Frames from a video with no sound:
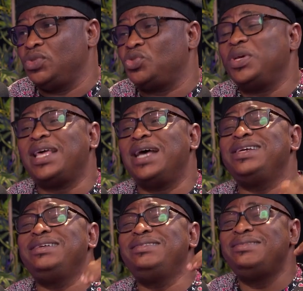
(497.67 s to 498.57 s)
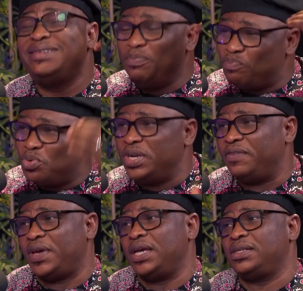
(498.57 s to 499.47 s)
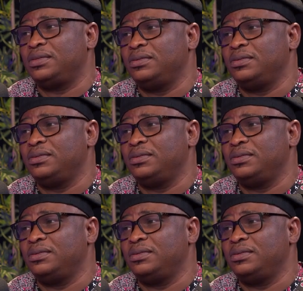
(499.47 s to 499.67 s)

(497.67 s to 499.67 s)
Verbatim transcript: So it has a ripple effect.